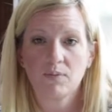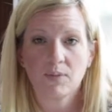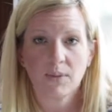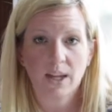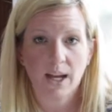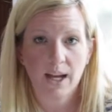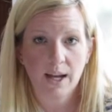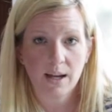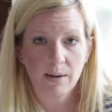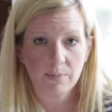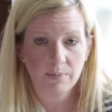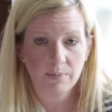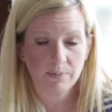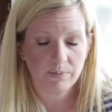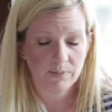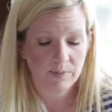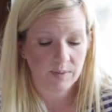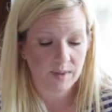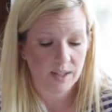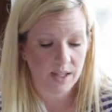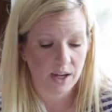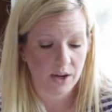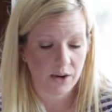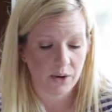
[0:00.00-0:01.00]
Okay,
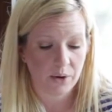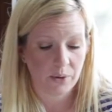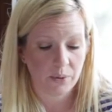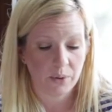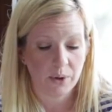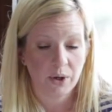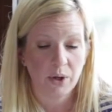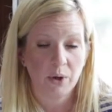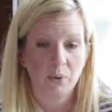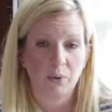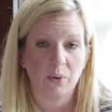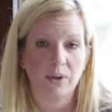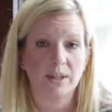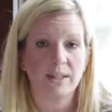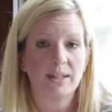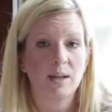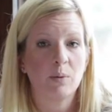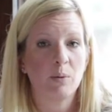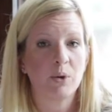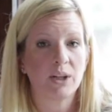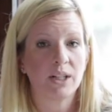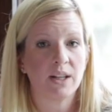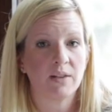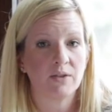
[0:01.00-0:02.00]
so when
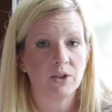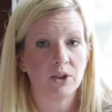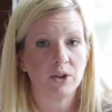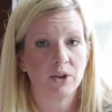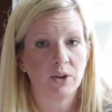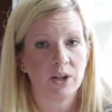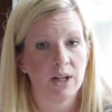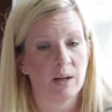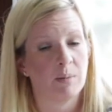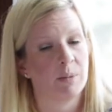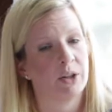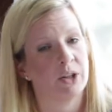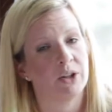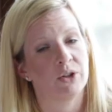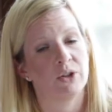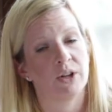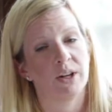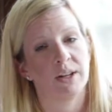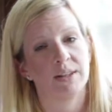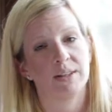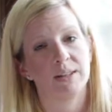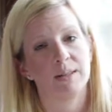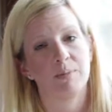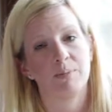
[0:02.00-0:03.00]
someone gives you their email
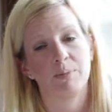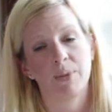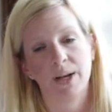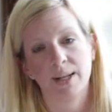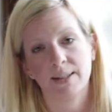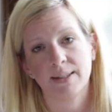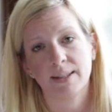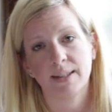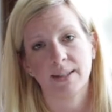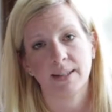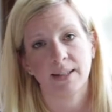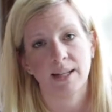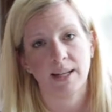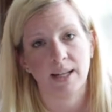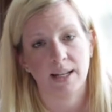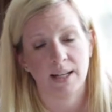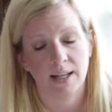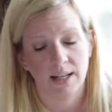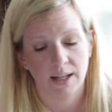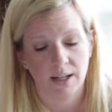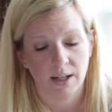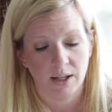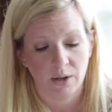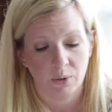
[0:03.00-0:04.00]
address,
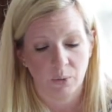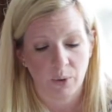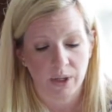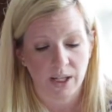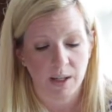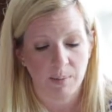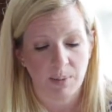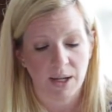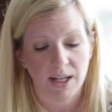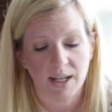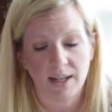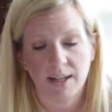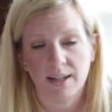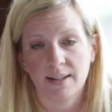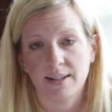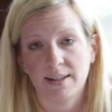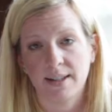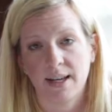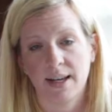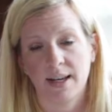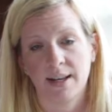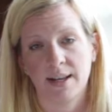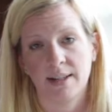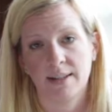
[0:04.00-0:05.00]
basically Wikipedia
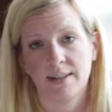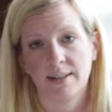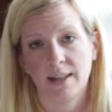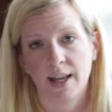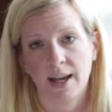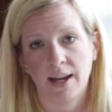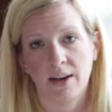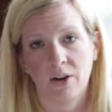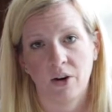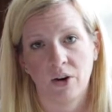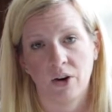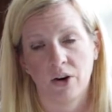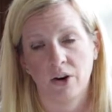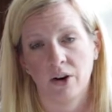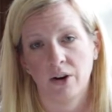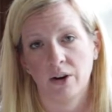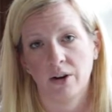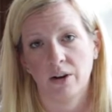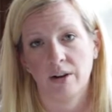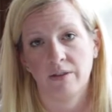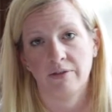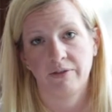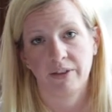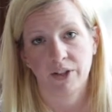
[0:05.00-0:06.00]
says they
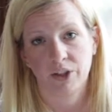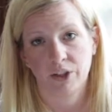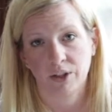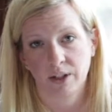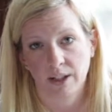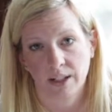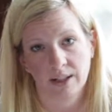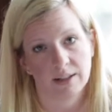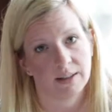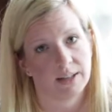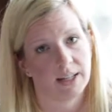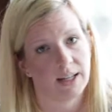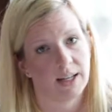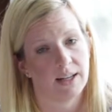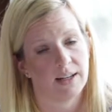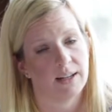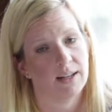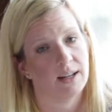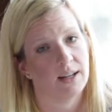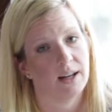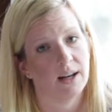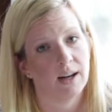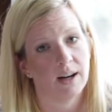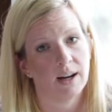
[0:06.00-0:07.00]
are officially a lead.
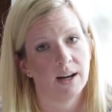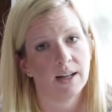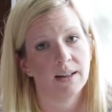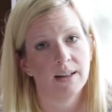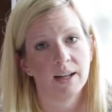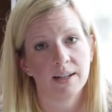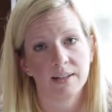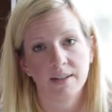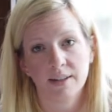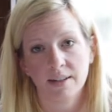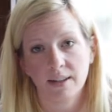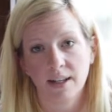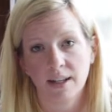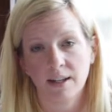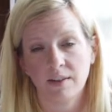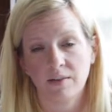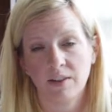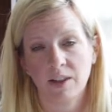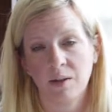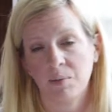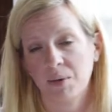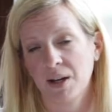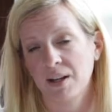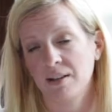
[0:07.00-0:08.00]
I like to think of
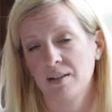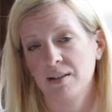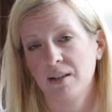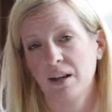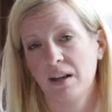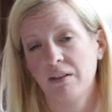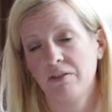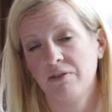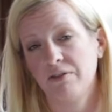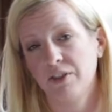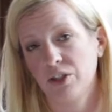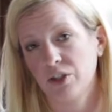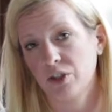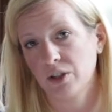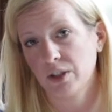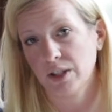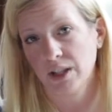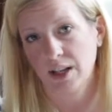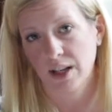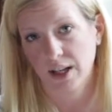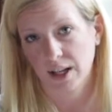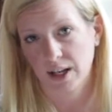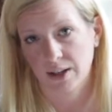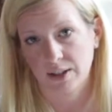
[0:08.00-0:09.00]
them as
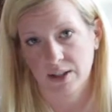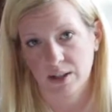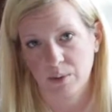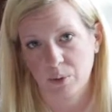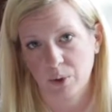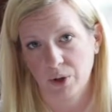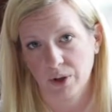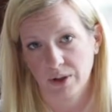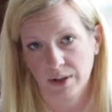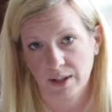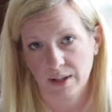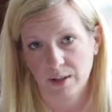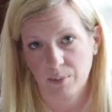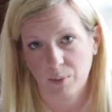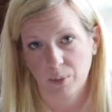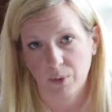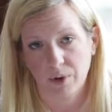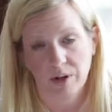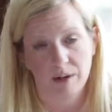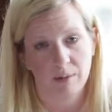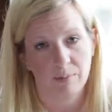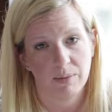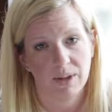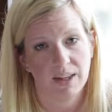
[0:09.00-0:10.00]
officially a customer at this
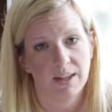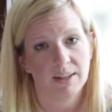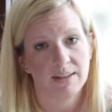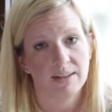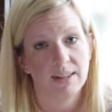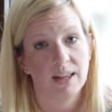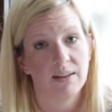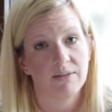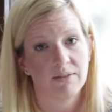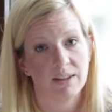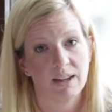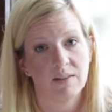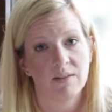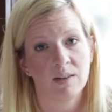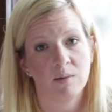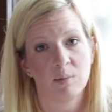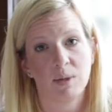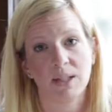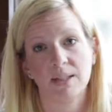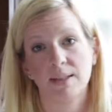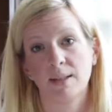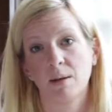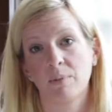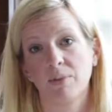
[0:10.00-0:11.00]
point because they've given
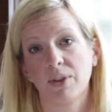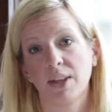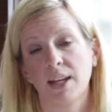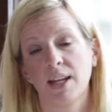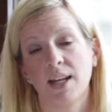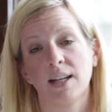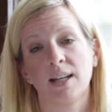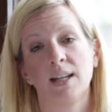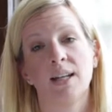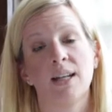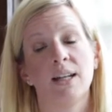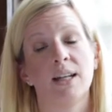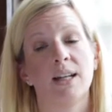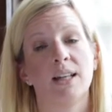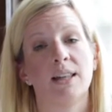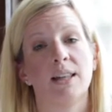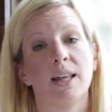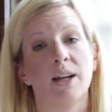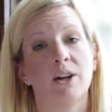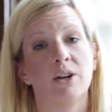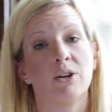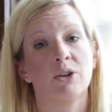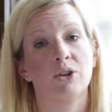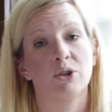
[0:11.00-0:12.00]
me something
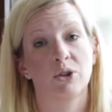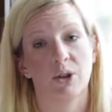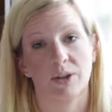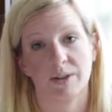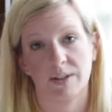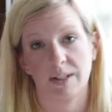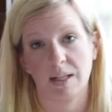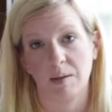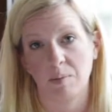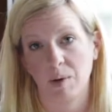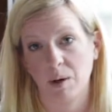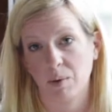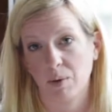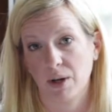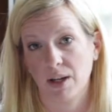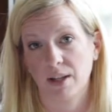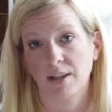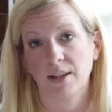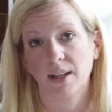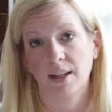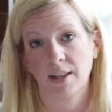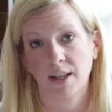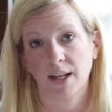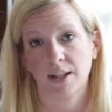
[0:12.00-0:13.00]
they are entrusting me with,
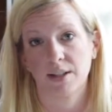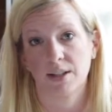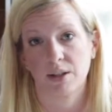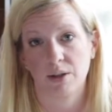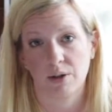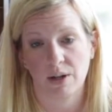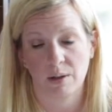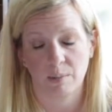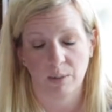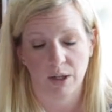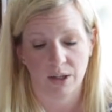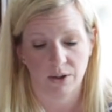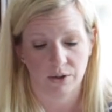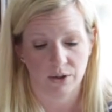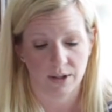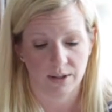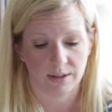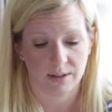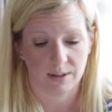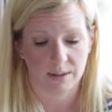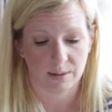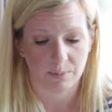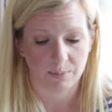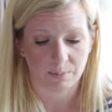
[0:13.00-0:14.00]
and that's their email
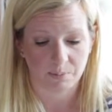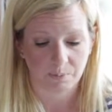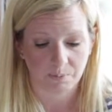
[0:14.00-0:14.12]
address.